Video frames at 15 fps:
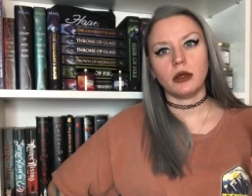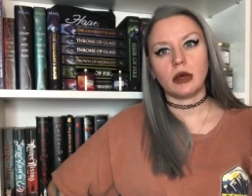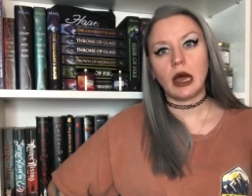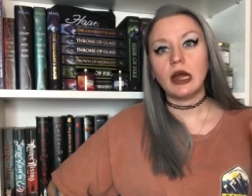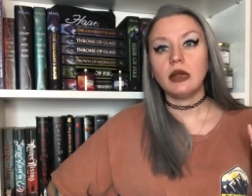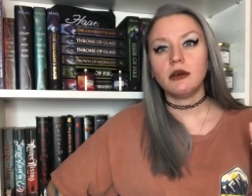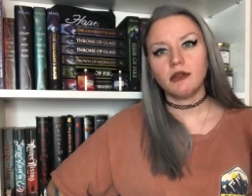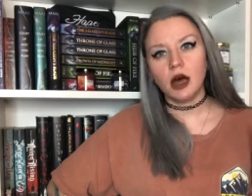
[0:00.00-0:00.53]

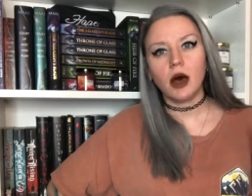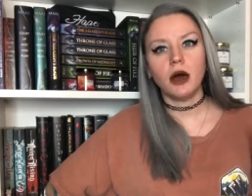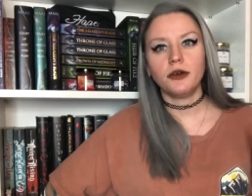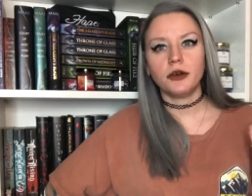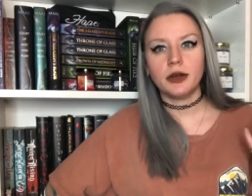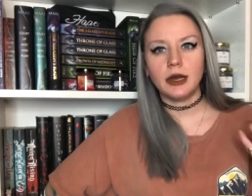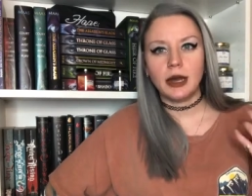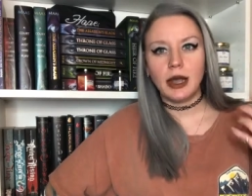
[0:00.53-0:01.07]
kind of
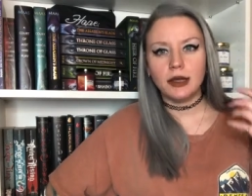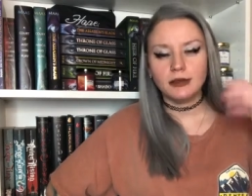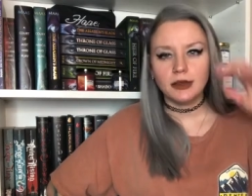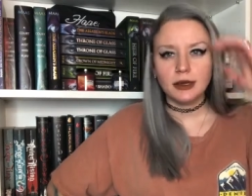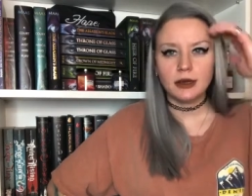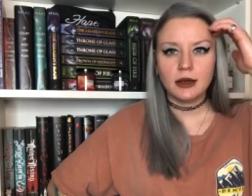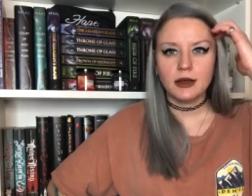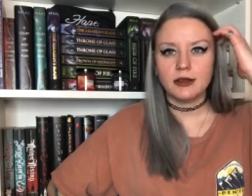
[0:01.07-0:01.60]

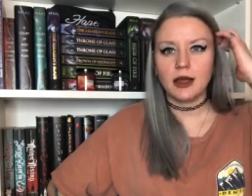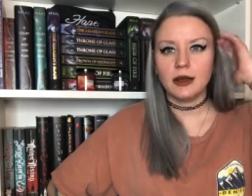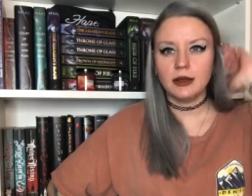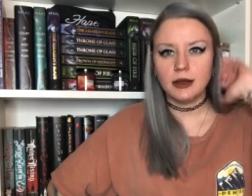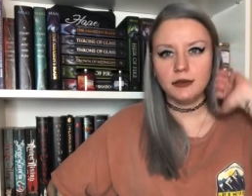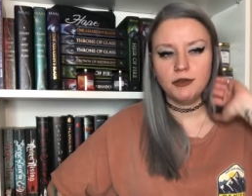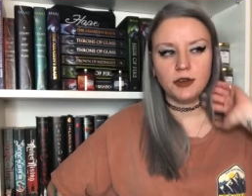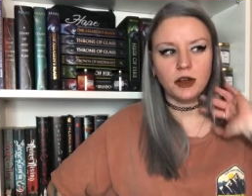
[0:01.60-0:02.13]
118 because I
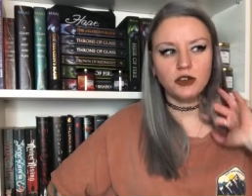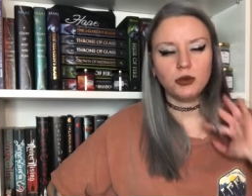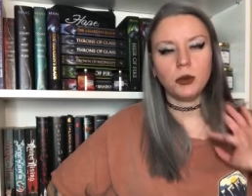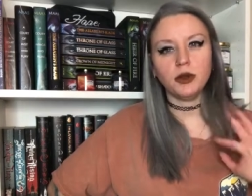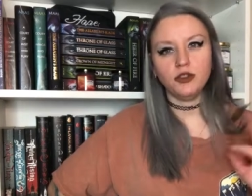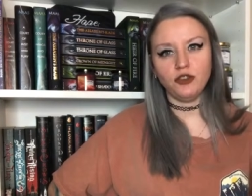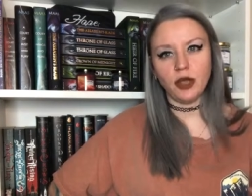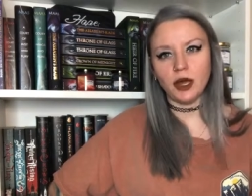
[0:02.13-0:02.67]
did finish
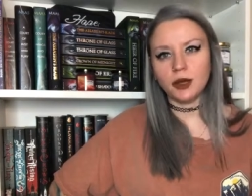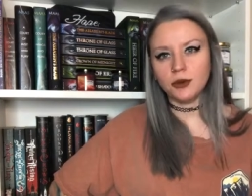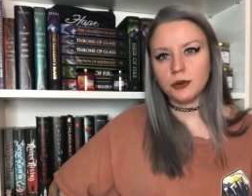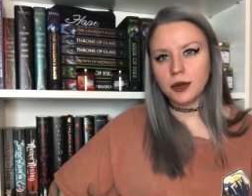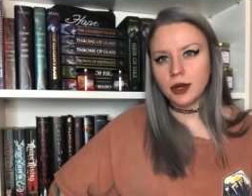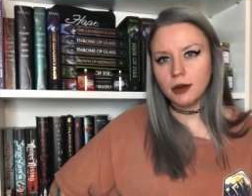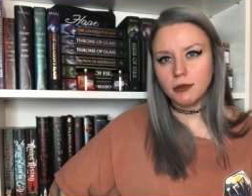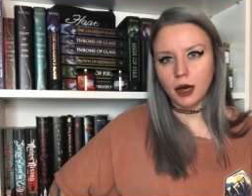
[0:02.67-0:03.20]
one in
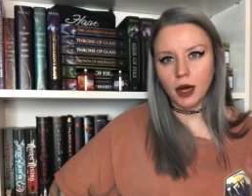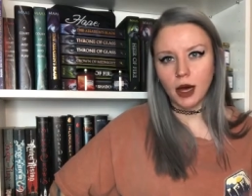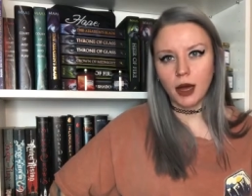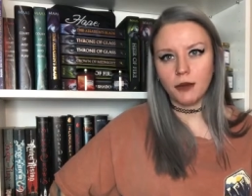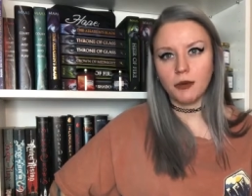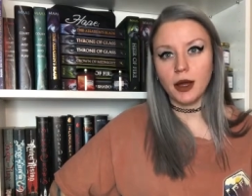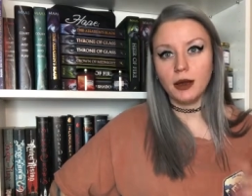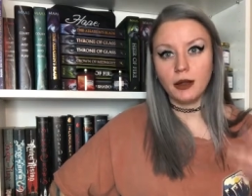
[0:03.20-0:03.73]
January, but I
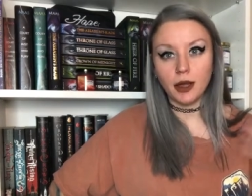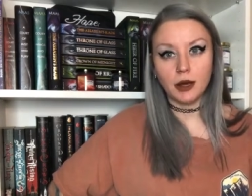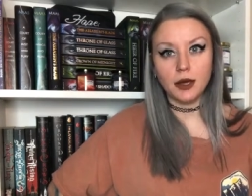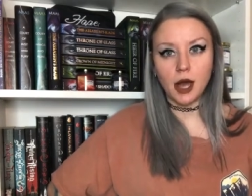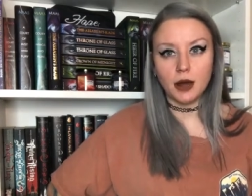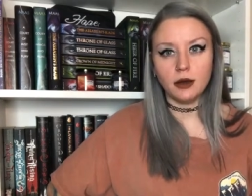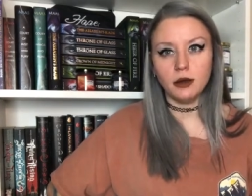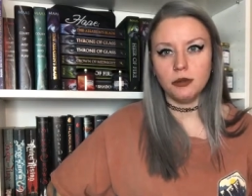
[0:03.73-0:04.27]
read like
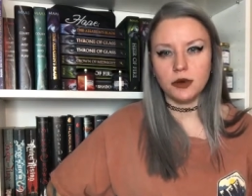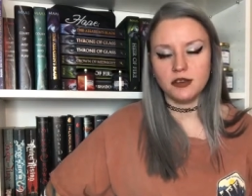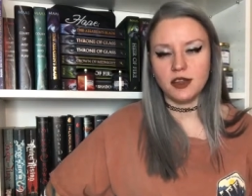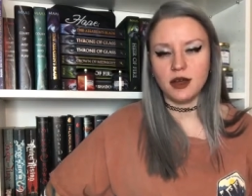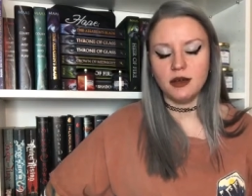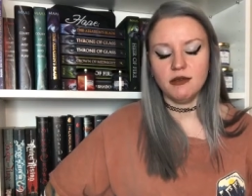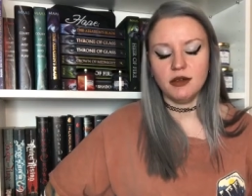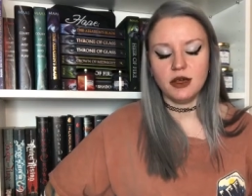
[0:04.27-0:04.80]

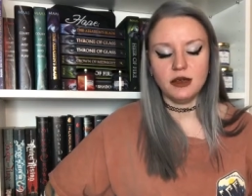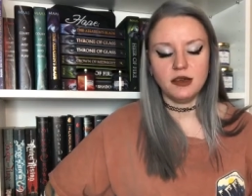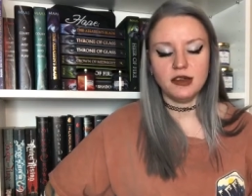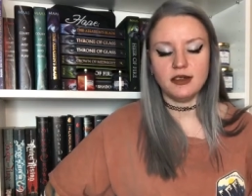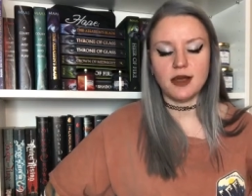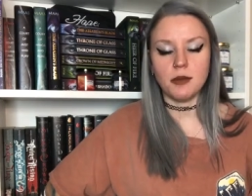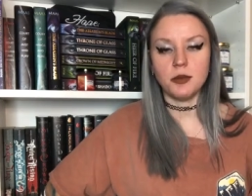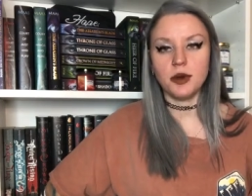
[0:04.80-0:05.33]
90% of it in
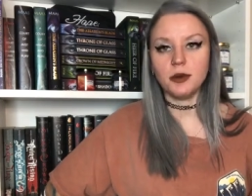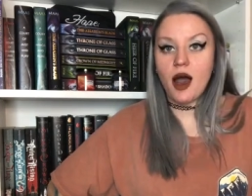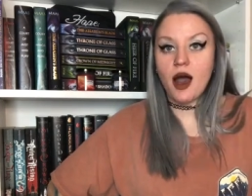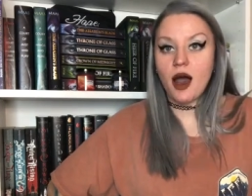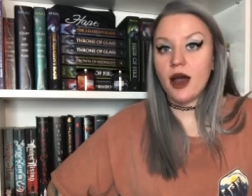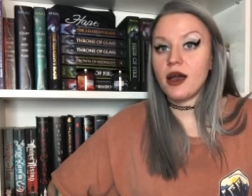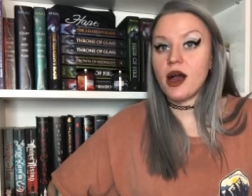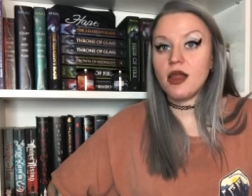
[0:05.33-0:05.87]
December.
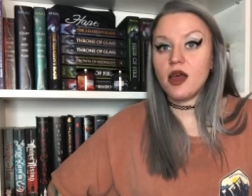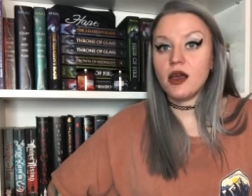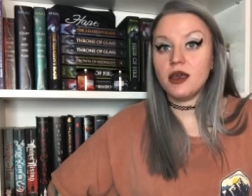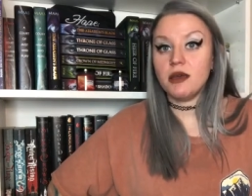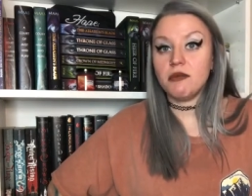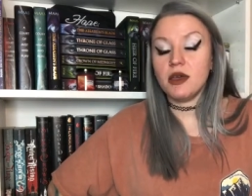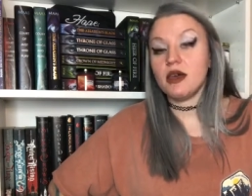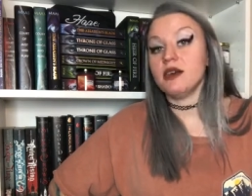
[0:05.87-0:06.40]
I got
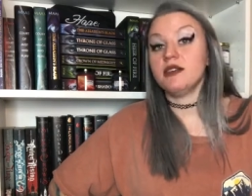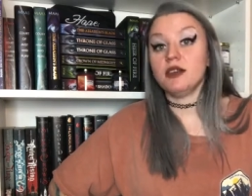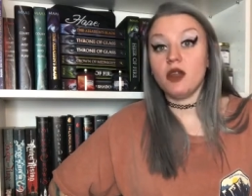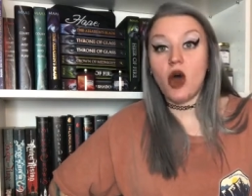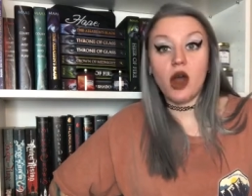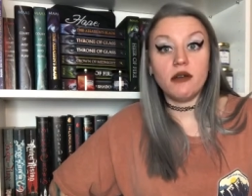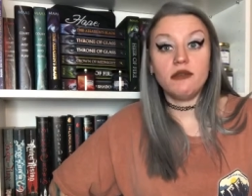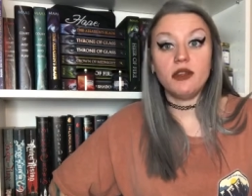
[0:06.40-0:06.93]
lucky because a
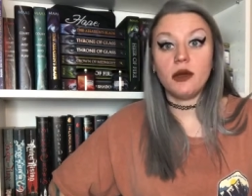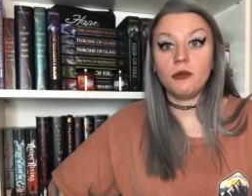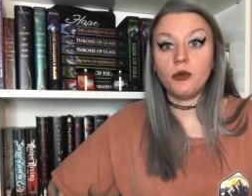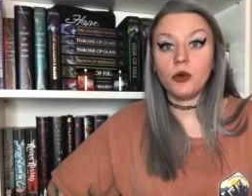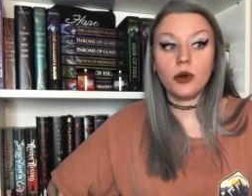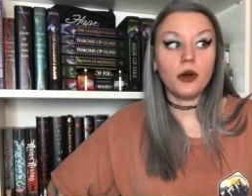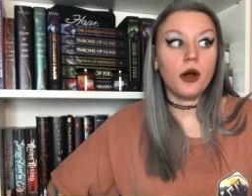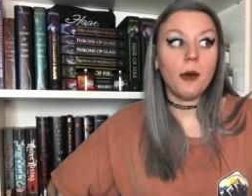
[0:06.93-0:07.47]
lot of them
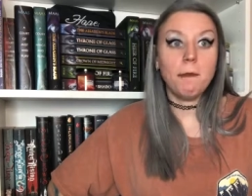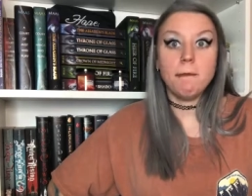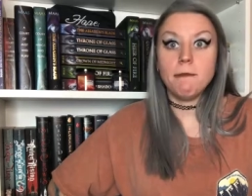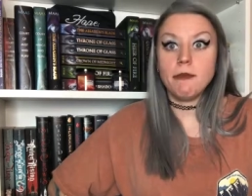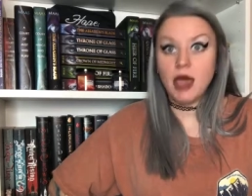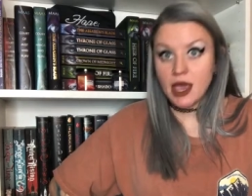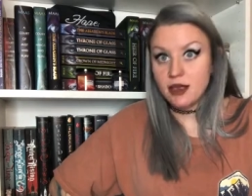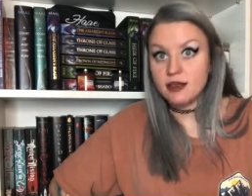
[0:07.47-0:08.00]
were
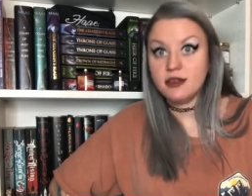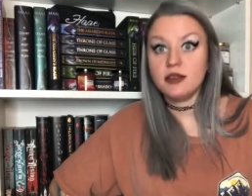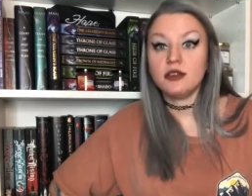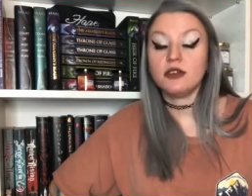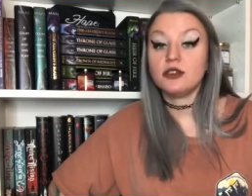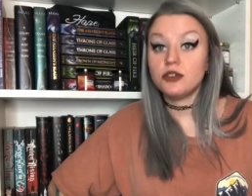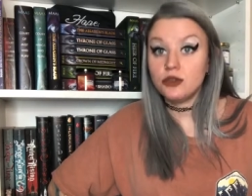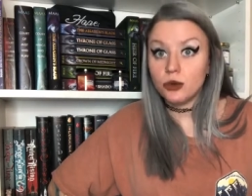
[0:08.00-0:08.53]

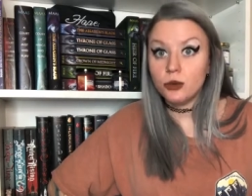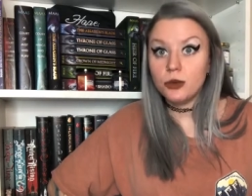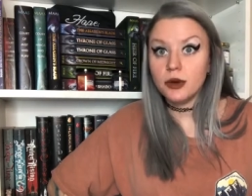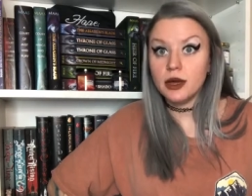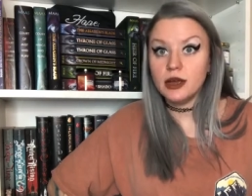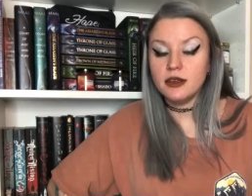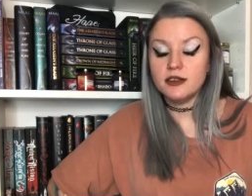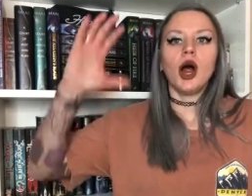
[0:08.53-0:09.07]
amazing
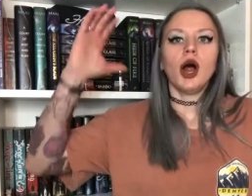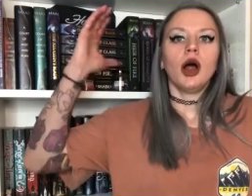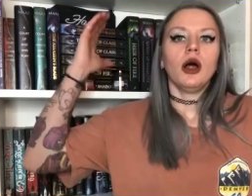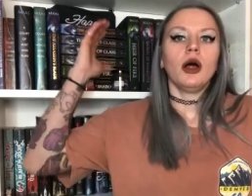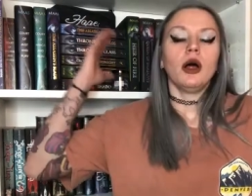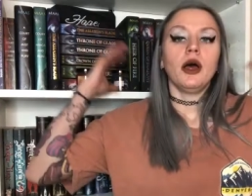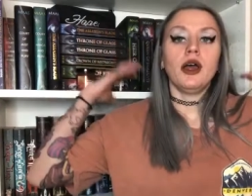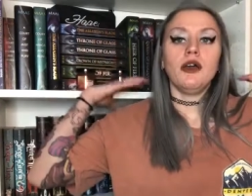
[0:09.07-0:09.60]
stories.
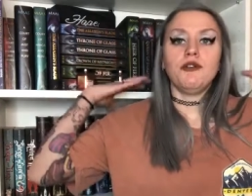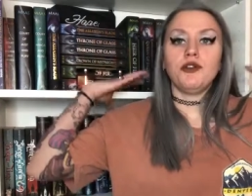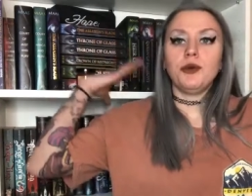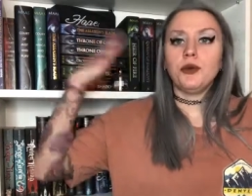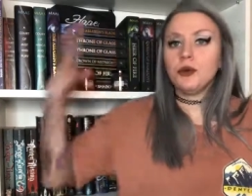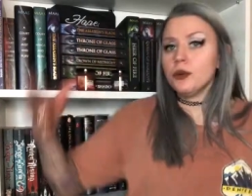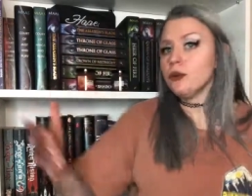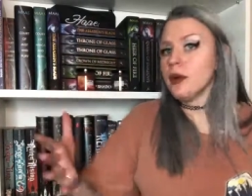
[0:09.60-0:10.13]
If
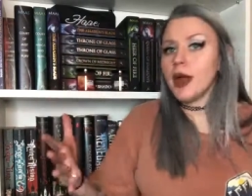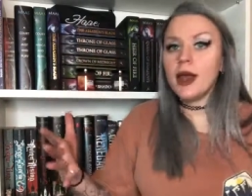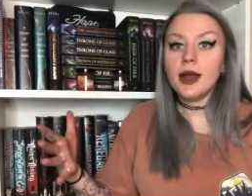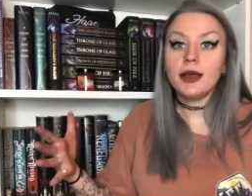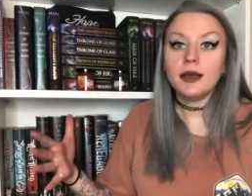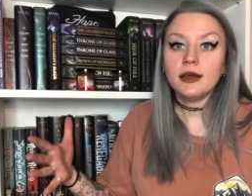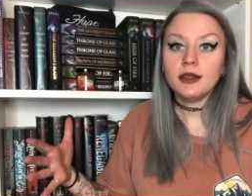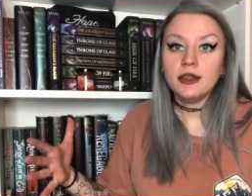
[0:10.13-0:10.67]
you read
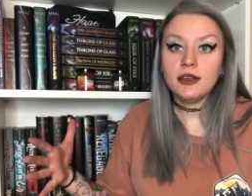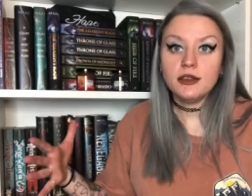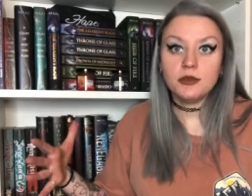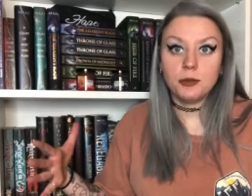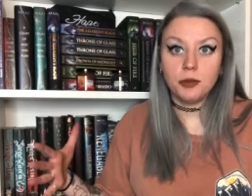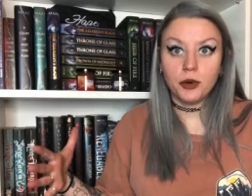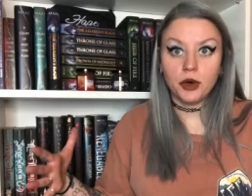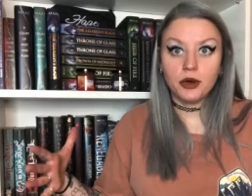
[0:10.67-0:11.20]
any of these
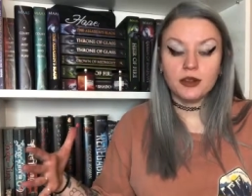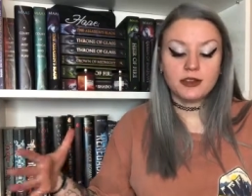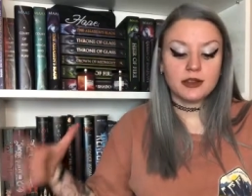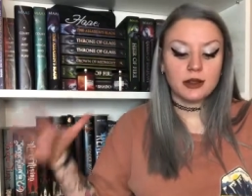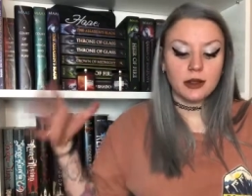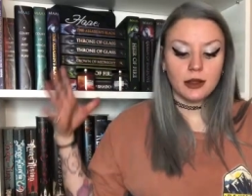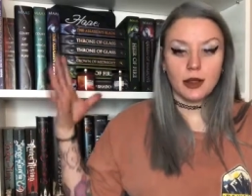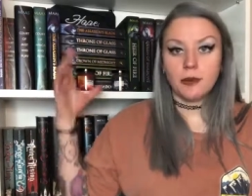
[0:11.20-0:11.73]
books,
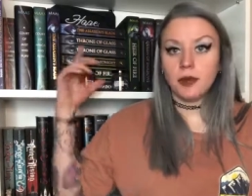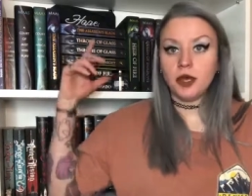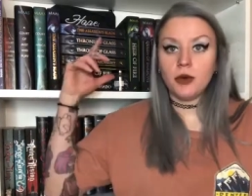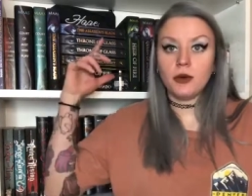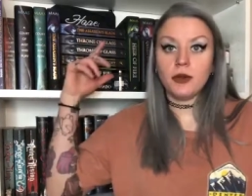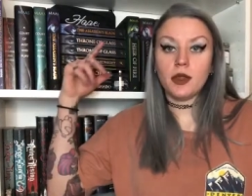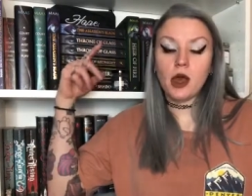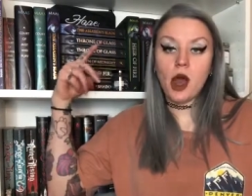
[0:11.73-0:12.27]
let me know in the